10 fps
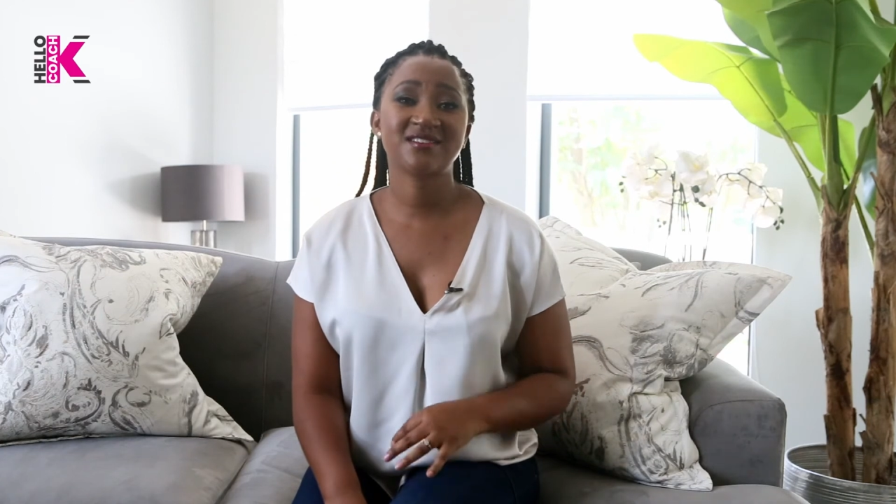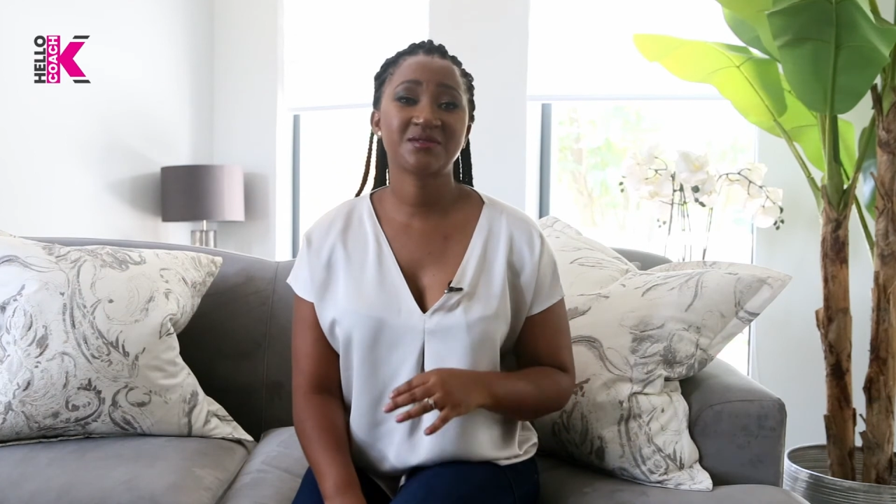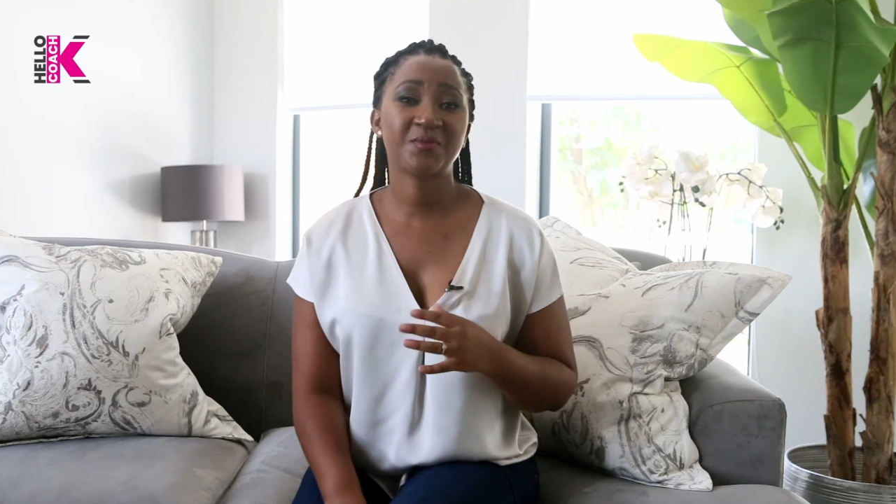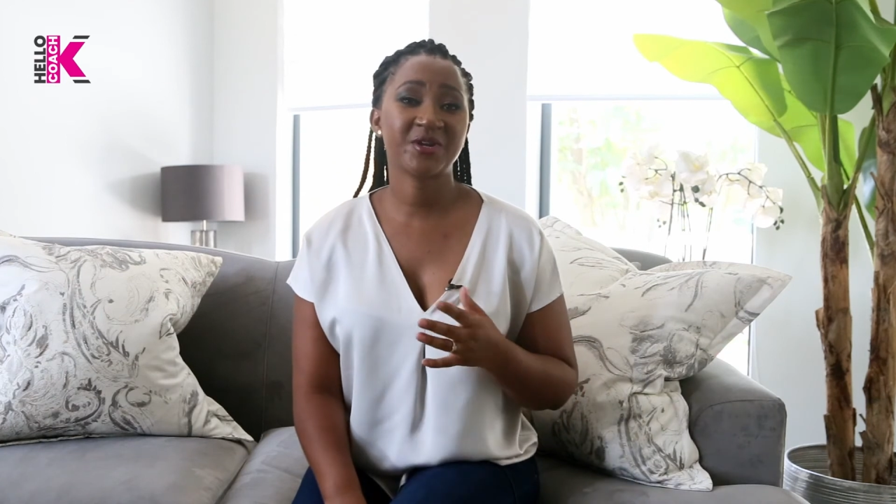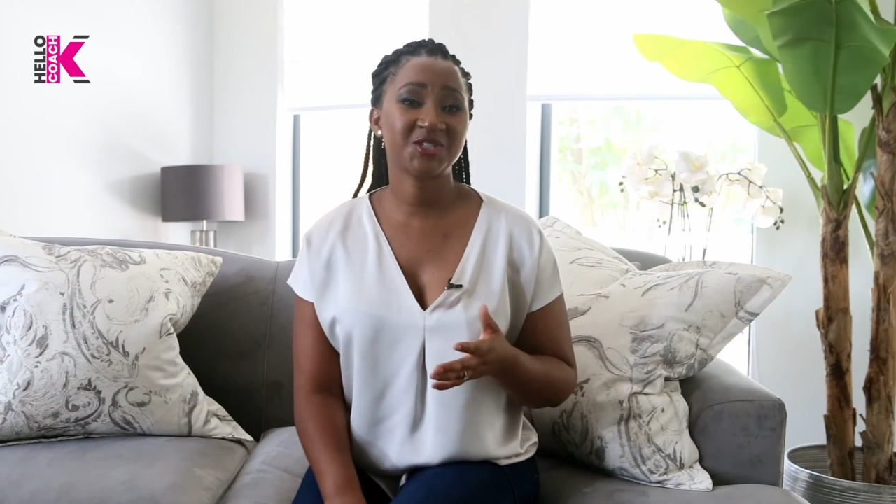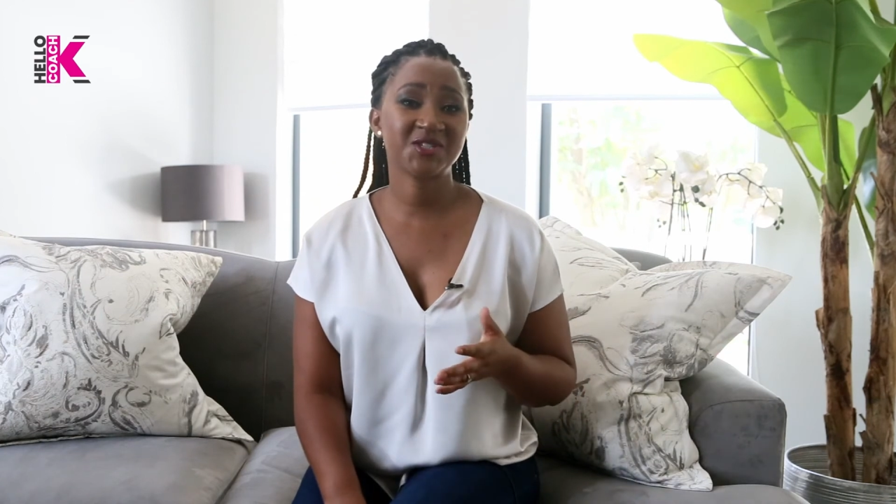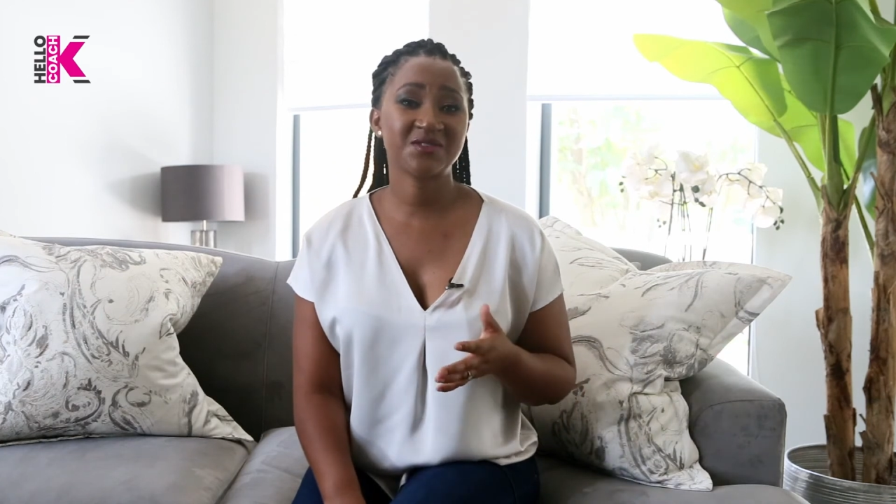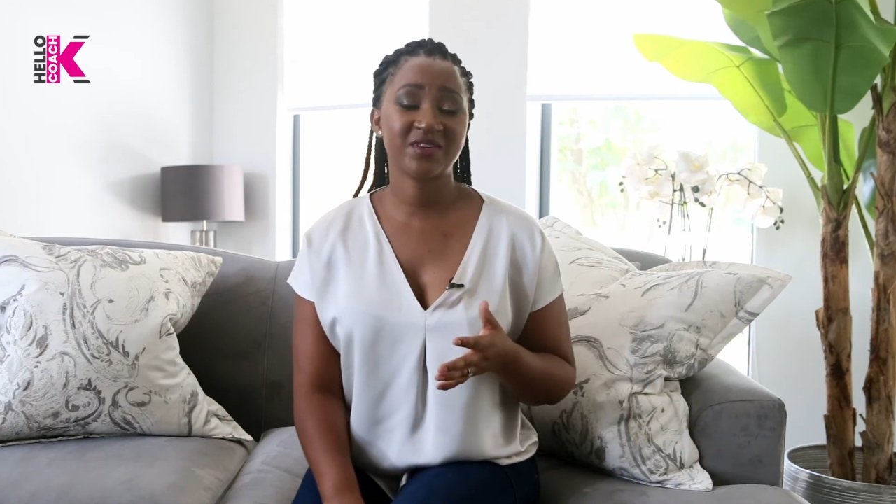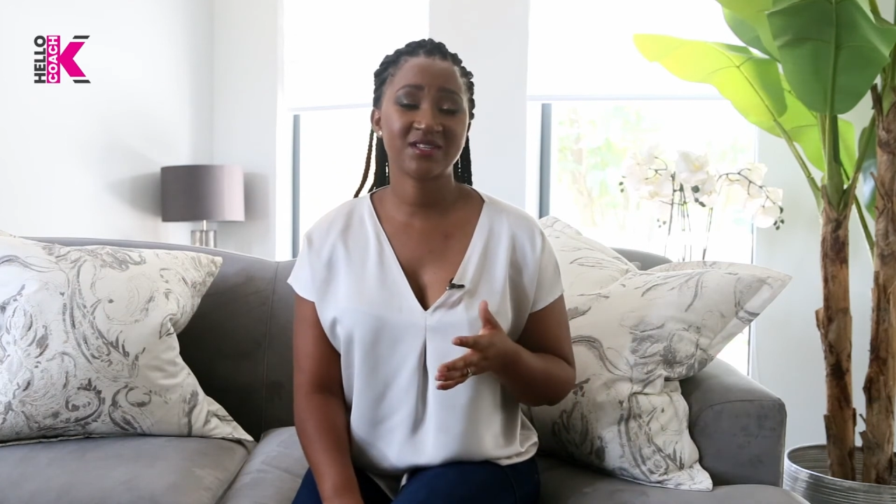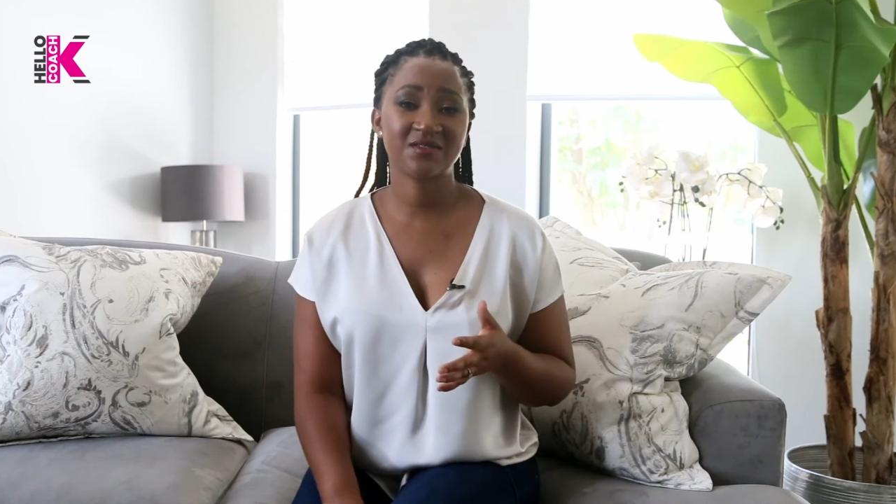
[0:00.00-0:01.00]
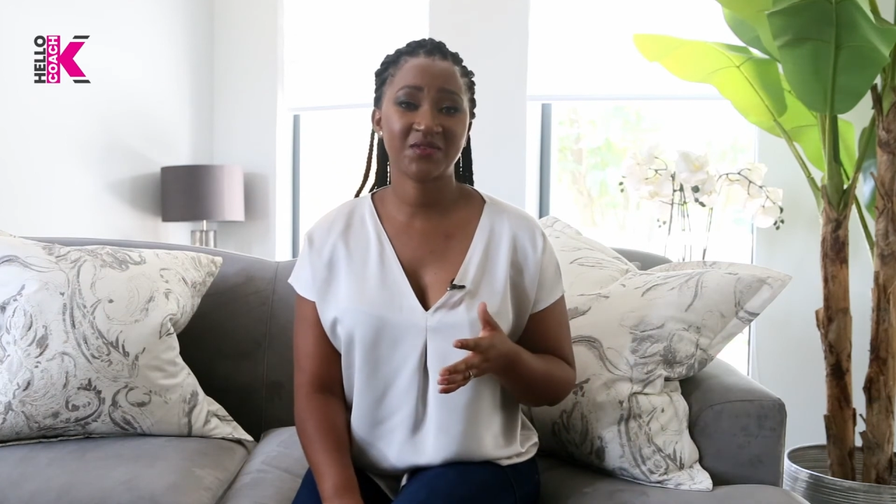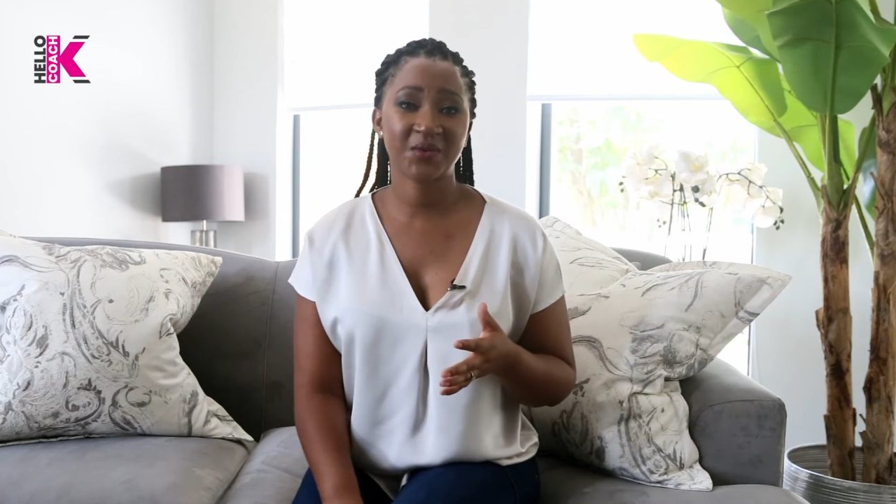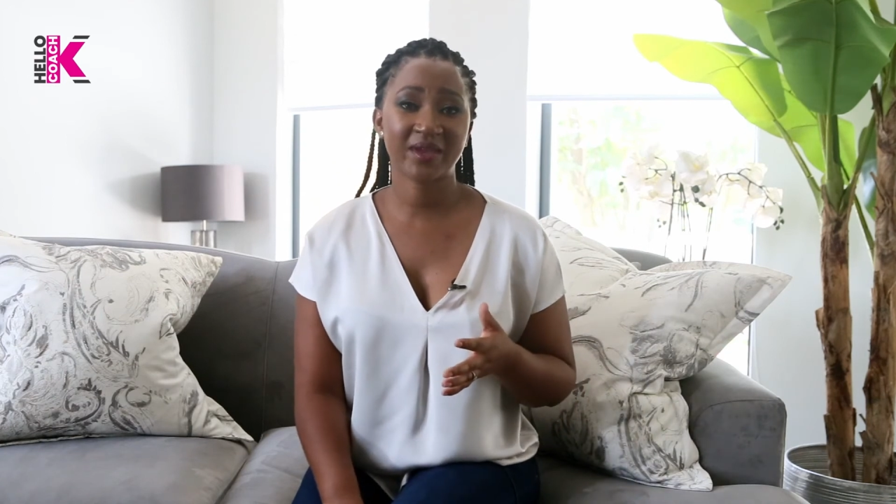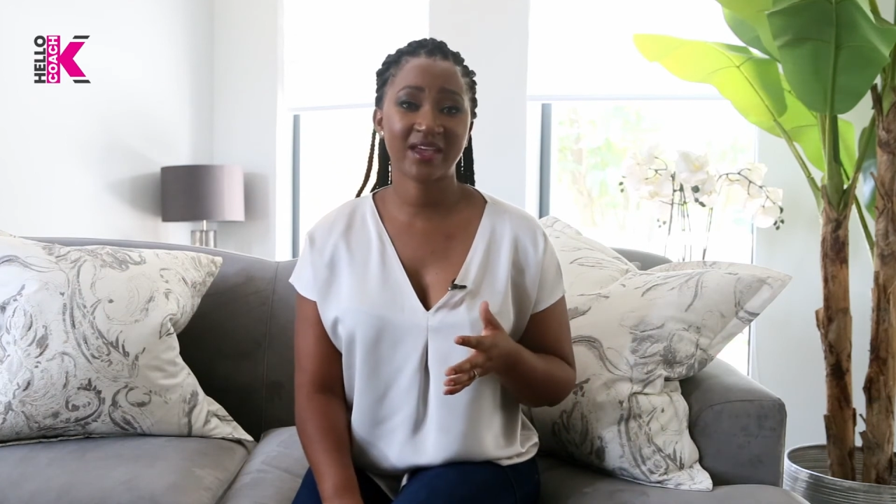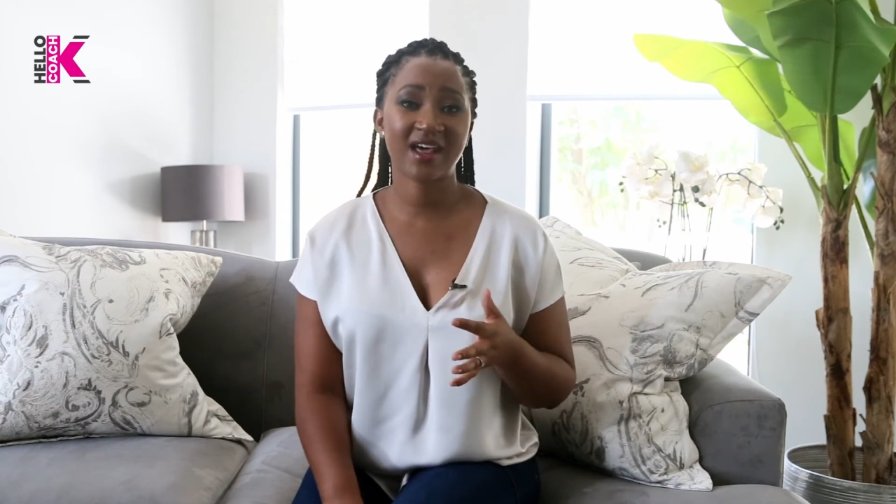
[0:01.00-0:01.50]
the pressures of
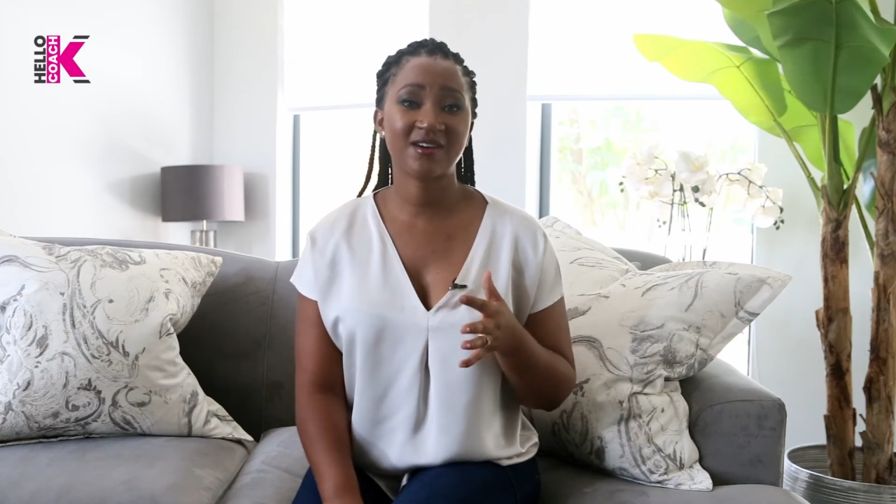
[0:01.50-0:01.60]
interviewing and